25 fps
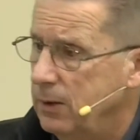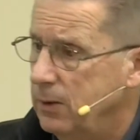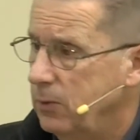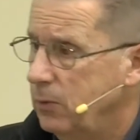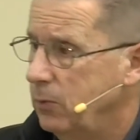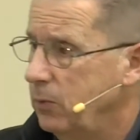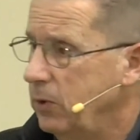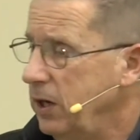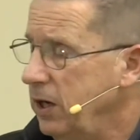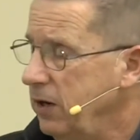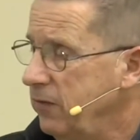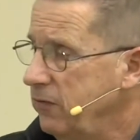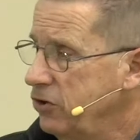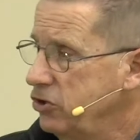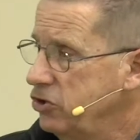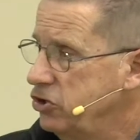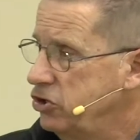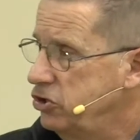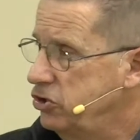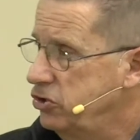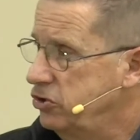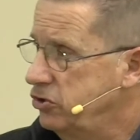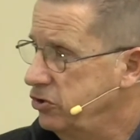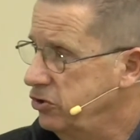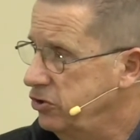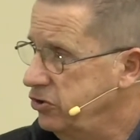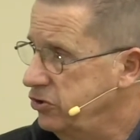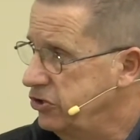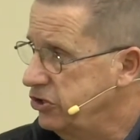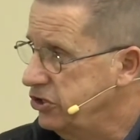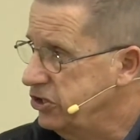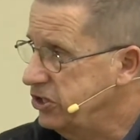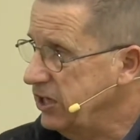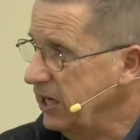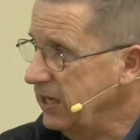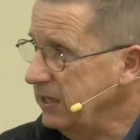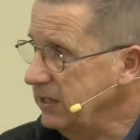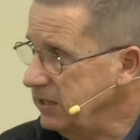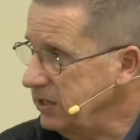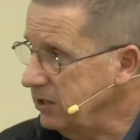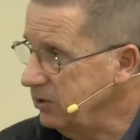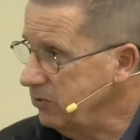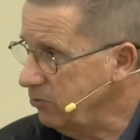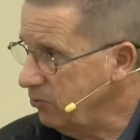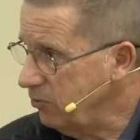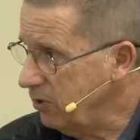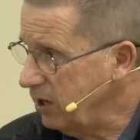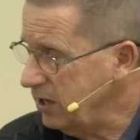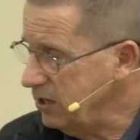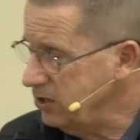Whenever
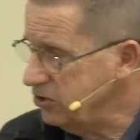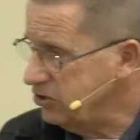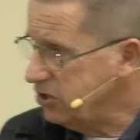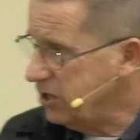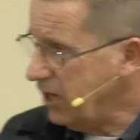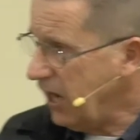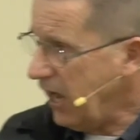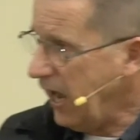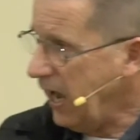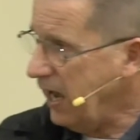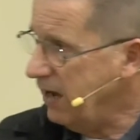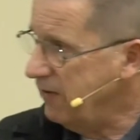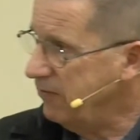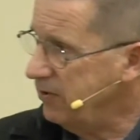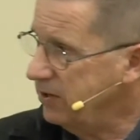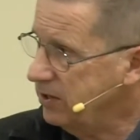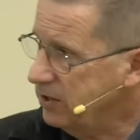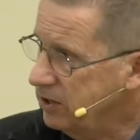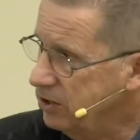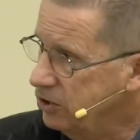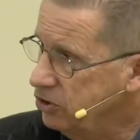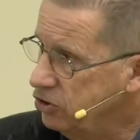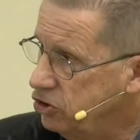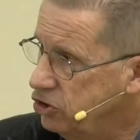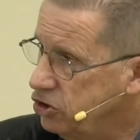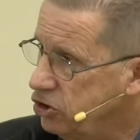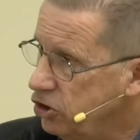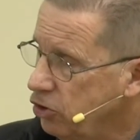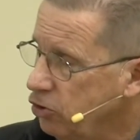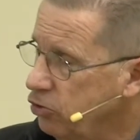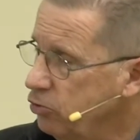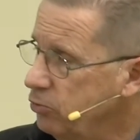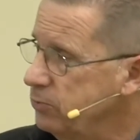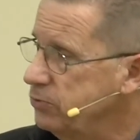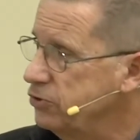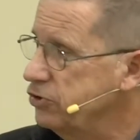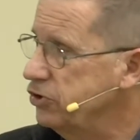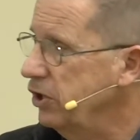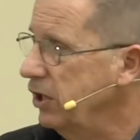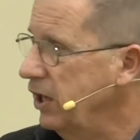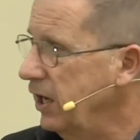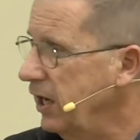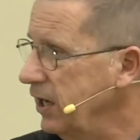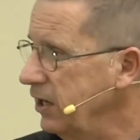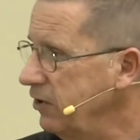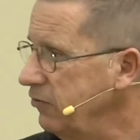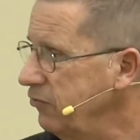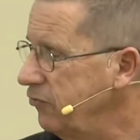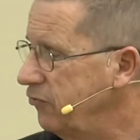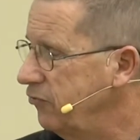Satan raised havoc in Job's
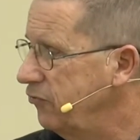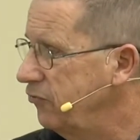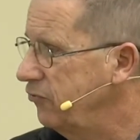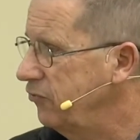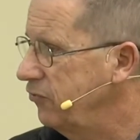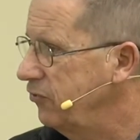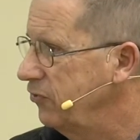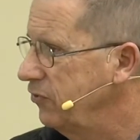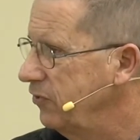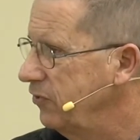life,